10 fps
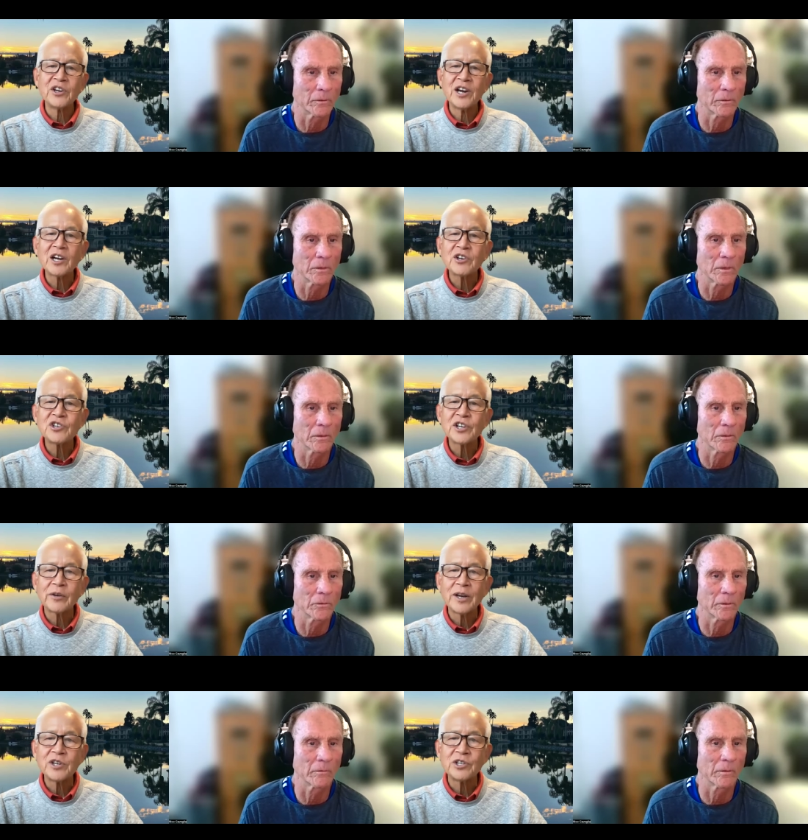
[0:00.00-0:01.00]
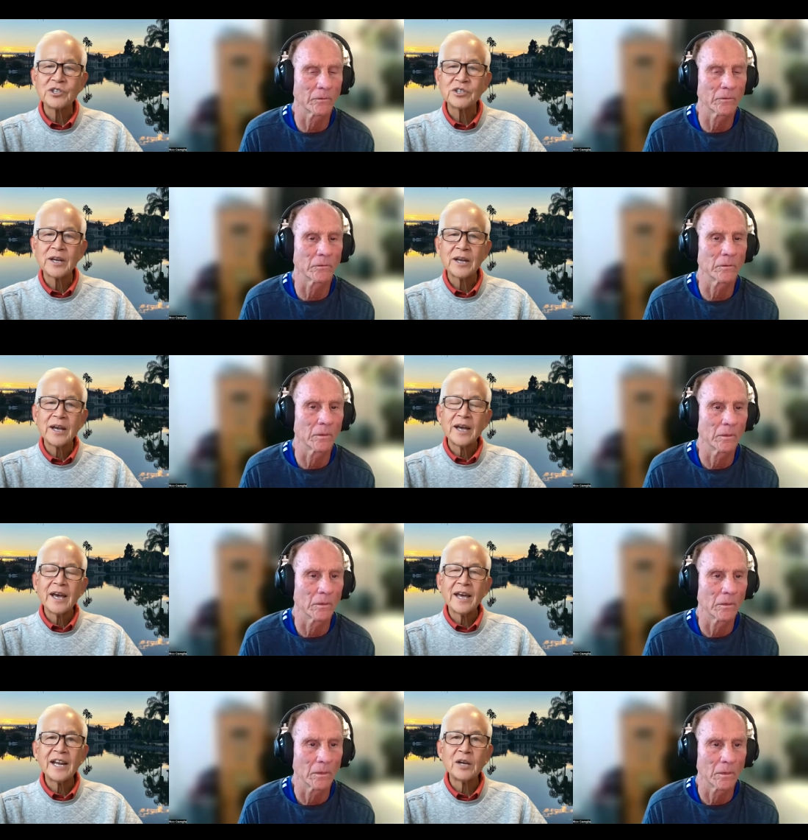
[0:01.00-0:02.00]
Speaker 1: younger generations
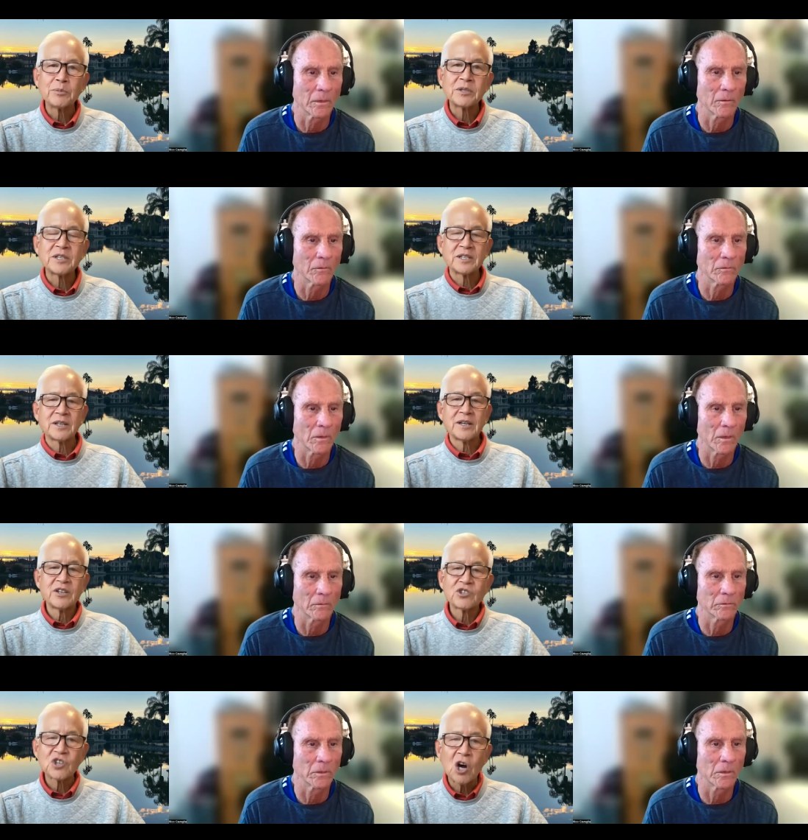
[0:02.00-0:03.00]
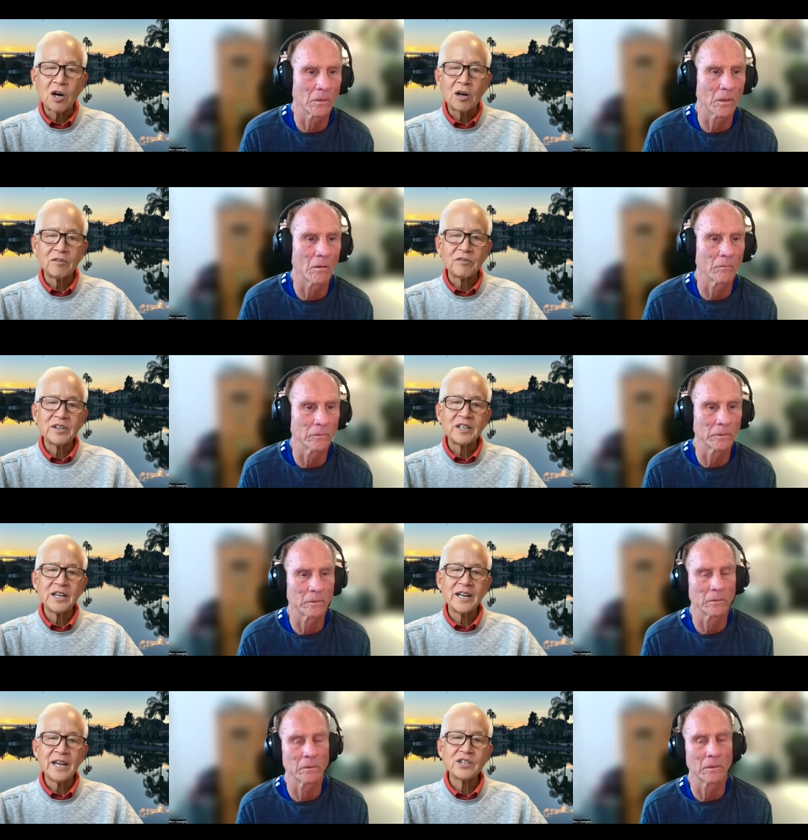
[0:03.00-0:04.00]
and helps solve
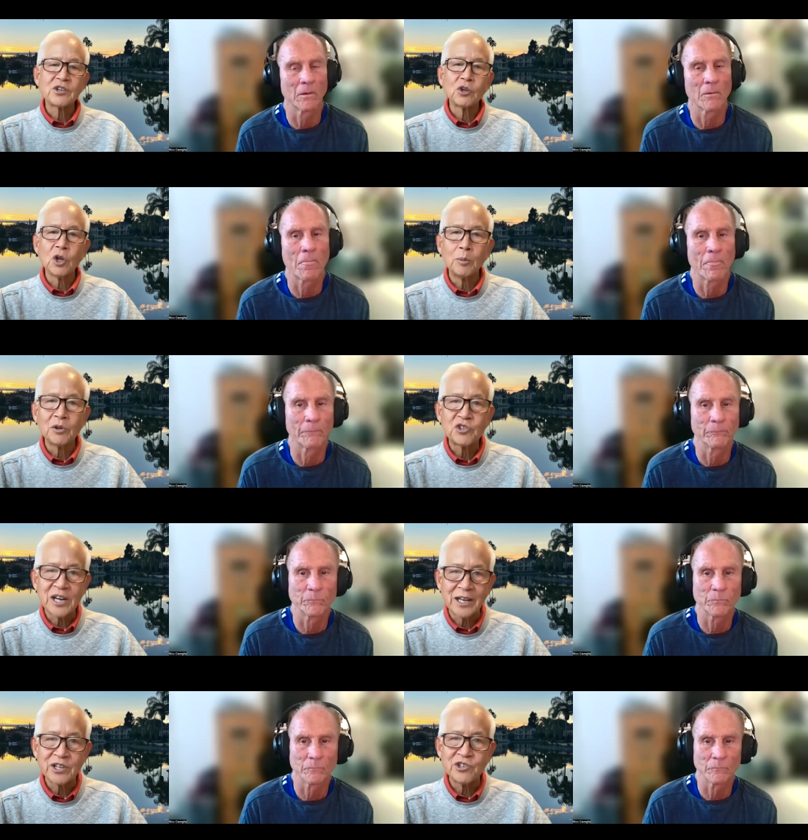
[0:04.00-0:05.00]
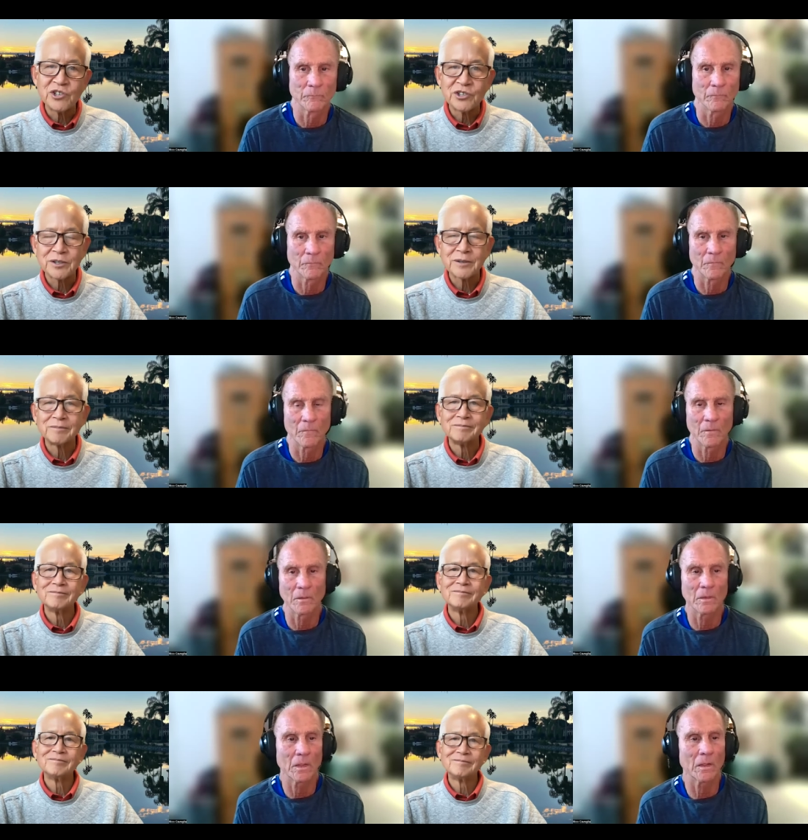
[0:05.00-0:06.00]
today's global challenges.
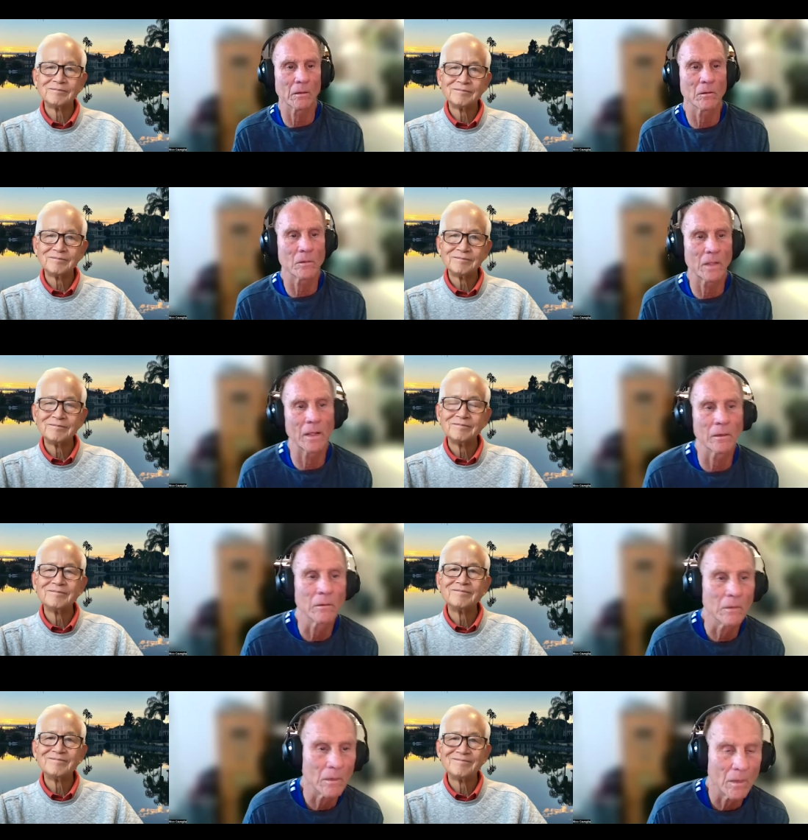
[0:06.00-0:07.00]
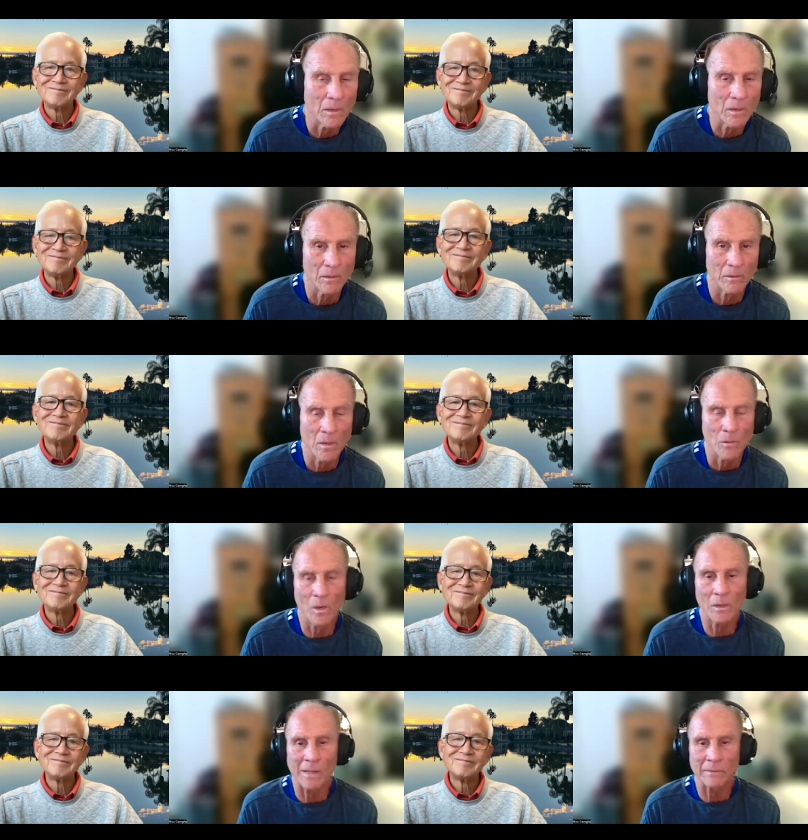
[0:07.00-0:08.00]
Speaker 2: Yeah, okay.
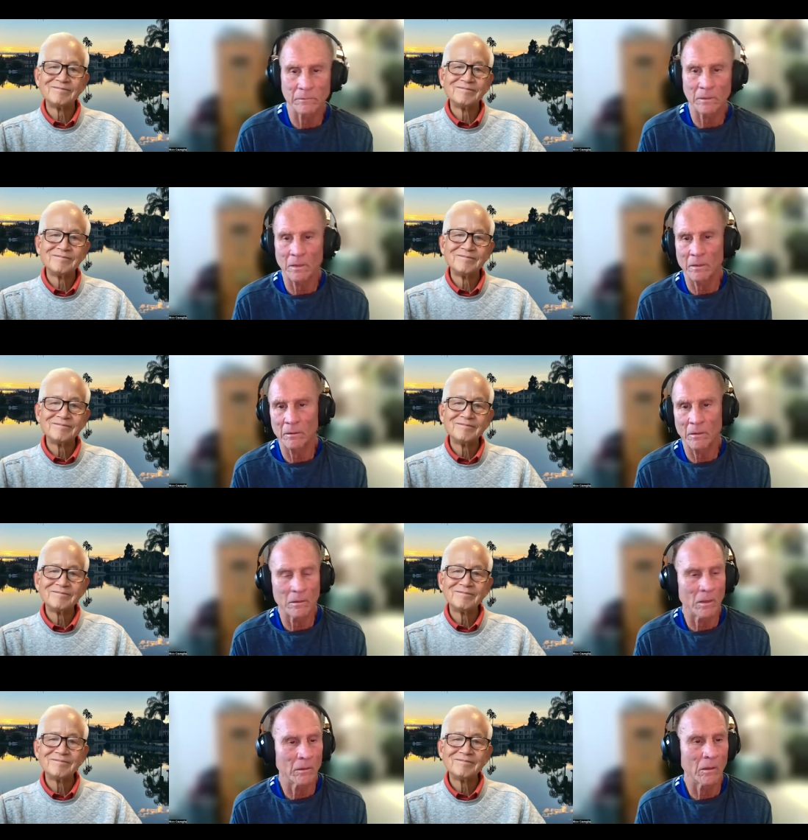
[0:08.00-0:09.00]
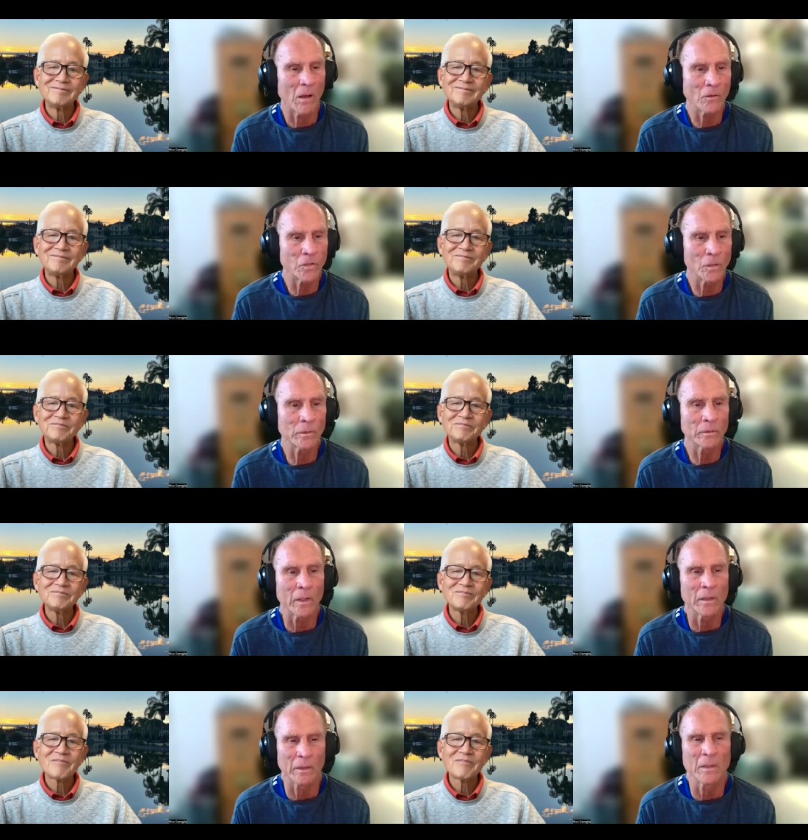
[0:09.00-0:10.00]
Well, I also
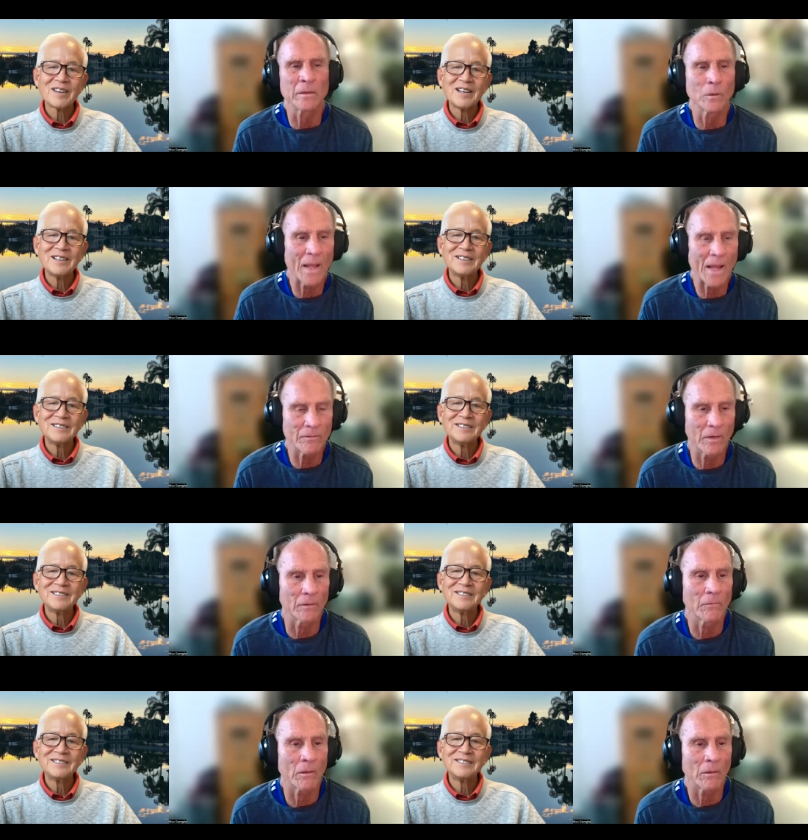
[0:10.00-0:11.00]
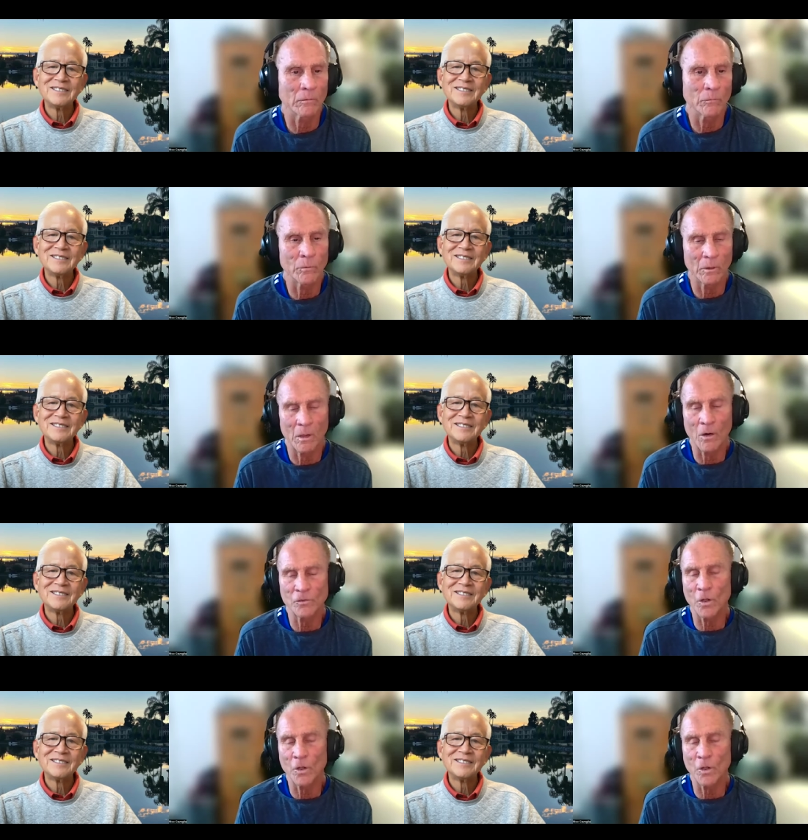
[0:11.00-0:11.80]
you, you know, we have a our